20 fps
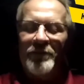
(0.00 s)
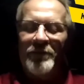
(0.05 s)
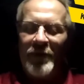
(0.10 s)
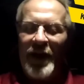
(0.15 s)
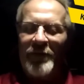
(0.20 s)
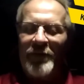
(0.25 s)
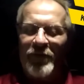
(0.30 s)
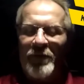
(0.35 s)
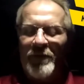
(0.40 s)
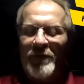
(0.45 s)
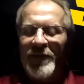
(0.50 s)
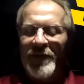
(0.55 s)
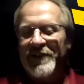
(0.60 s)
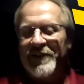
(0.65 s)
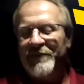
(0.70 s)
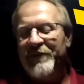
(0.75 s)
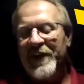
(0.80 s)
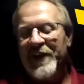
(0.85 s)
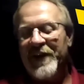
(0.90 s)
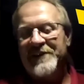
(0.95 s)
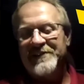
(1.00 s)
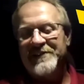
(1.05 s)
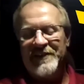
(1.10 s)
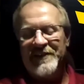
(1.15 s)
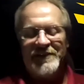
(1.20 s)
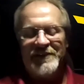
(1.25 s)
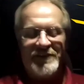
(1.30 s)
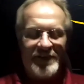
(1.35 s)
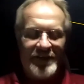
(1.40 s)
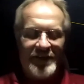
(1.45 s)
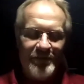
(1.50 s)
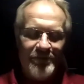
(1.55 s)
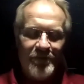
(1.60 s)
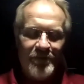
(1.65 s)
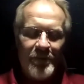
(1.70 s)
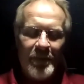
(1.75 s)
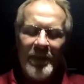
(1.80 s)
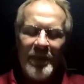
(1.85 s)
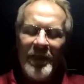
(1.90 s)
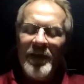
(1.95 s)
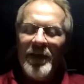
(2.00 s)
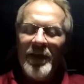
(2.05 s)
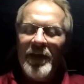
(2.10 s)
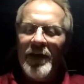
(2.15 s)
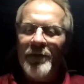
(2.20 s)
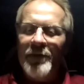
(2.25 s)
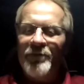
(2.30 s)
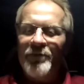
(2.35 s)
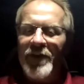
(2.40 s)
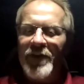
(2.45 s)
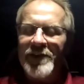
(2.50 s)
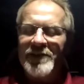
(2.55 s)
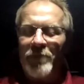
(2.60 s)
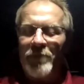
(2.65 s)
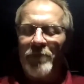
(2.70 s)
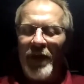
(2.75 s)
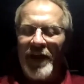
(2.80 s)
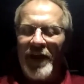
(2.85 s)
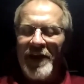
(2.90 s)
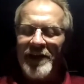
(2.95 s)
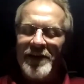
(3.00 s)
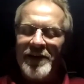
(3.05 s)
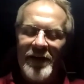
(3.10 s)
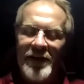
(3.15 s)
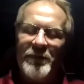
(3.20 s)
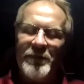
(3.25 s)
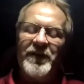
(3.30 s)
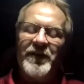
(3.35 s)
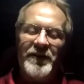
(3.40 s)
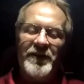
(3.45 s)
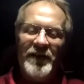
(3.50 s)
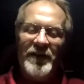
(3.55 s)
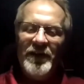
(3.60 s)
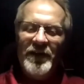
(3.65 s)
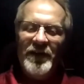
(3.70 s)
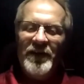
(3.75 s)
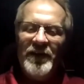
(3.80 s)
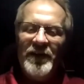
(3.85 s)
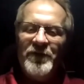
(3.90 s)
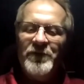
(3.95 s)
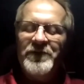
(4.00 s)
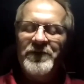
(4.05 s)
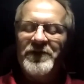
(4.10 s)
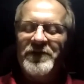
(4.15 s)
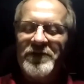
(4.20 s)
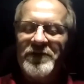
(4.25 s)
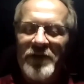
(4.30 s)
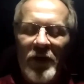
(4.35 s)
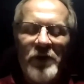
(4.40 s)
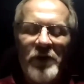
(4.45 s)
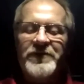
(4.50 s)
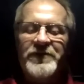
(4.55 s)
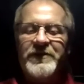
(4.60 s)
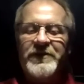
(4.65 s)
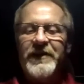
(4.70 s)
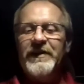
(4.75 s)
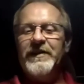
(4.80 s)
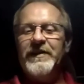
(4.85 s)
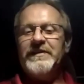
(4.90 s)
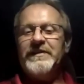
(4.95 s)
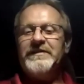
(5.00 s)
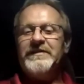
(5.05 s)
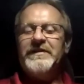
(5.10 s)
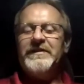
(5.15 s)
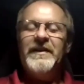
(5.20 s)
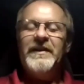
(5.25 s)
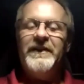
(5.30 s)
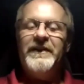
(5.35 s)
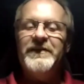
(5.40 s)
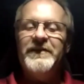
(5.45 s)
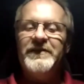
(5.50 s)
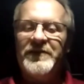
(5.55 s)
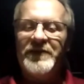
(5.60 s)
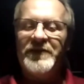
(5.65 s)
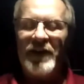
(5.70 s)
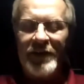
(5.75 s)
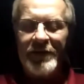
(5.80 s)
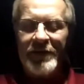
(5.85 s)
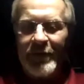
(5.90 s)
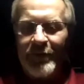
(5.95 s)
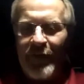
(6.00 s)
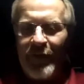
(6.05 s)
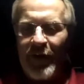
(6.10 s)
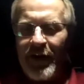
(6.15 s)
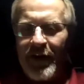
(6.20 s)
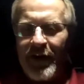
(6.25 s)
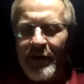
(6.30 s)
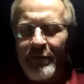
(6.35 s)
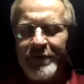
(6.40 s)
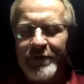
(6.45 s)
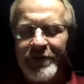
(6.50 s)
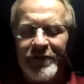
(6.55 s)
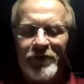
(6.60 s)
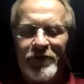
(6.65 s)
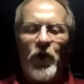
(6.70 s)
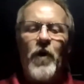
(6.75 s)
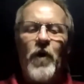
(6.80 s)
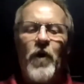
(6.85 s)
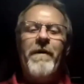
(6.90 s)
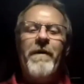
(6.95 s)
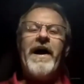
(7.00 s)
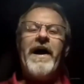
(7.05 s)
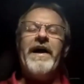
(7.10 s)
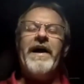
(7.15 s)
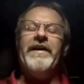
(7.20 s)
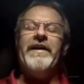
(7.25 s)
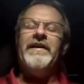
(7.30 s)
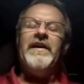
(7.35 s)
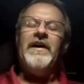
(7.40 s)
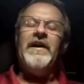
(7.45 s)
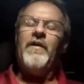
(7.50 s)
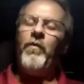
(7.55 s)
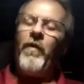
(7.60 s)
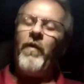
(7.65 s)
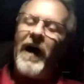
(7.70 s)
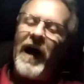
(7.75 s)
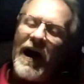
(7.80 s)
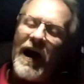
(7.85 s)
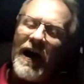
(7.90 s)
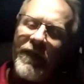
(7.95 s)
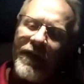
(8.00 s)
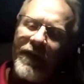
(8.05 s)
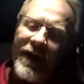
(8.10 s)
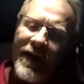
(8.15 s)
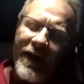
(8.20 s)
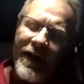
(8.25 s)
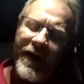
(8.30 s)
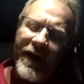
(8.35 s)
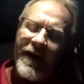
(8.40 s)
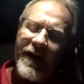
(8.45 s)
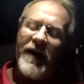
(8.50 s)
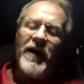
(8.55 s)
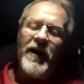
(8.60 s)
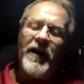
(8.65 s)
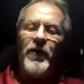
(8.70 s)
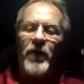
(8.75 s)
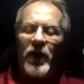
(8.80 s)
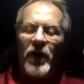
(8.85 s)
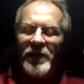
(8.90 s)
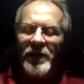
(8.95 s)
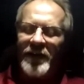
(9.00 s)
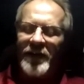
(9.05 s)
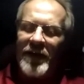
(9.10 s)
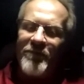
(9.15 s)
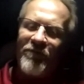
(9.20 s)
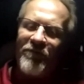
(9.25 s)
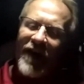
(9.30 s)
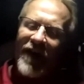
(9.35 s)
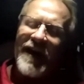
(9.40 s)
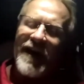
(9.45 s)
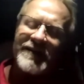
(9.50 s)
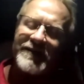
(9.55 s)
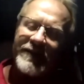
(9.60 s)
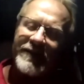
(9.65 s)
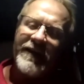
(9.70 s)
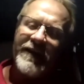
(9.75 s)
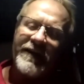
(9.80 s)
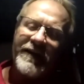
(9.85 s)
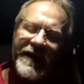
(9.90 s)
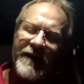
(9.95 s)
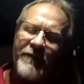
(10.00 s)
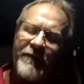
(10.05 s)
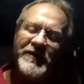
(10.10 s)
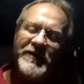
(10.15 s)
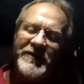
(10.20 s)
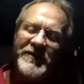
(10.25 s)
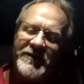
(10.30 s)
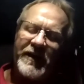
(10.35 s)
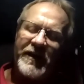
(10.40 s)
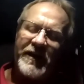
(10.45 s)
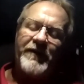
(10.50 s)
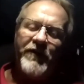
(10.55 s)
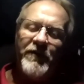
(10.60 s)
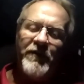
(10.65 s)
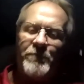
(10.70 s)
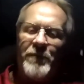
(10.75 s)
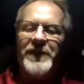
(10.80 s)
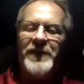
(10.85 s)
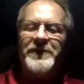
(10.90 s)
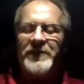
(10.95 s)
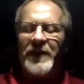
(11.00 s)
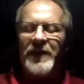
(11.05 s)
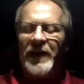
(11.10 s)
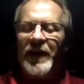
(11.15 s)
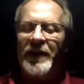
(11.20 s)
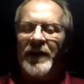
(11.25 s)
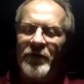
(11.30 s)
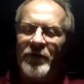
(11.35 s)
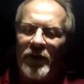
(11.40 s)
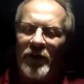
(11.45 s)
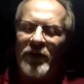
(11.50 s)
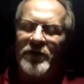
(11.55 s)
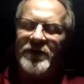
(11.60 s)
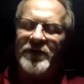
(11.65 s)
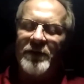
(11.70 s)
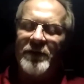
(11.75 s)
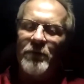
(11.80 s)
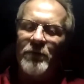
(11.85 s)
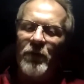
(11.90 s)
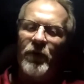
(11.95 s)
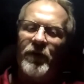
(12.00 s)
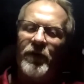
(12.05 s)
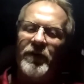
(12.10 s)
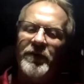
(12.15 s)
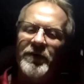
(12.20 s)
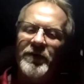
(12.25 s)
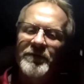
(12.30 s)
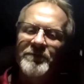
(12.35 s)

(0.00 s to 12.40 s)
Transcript: Back for a minute to the vaccines. If this pandemic was so serious, this Delta variant was so bad, why the hell aren't they vaccinating every son of a bitch they let across that border?